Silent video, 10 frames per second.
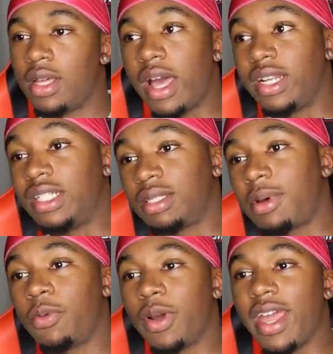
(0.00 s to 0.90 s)
I need
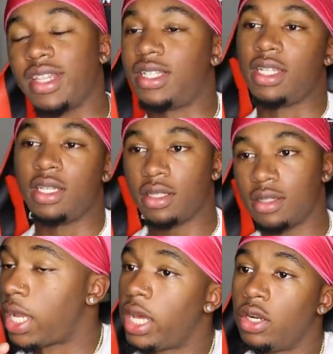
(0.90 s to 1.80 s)
somebody with energy.
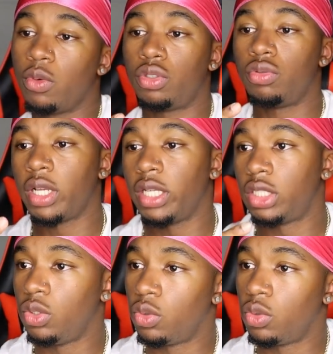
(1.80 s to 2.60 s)
I know what you chase.